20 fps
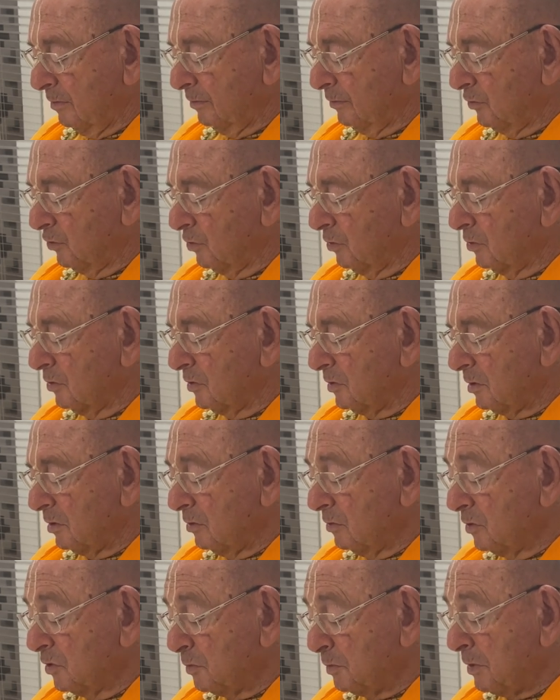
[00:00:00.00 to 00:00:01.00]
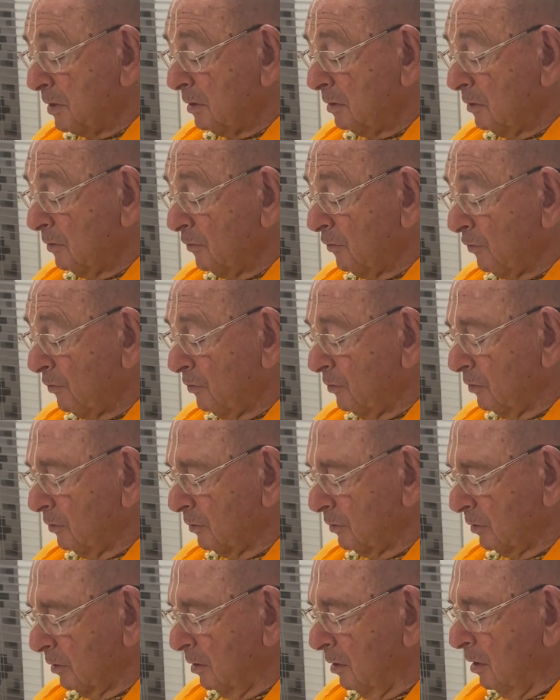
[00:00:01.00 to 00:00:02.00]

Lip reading: Tulsi, you speak the truth.